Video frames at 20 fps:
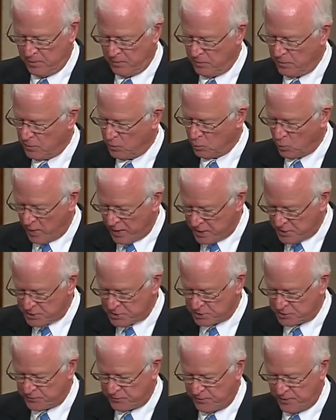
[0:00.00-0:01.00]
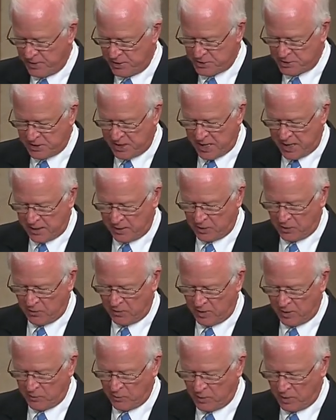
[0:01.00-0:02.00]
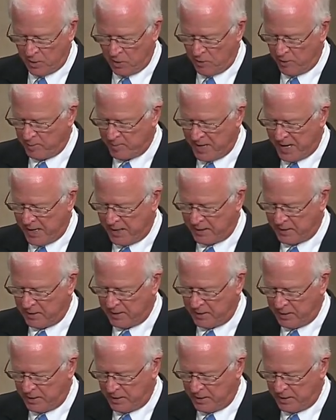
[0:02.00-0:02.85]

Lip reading: The wages for each category will automatically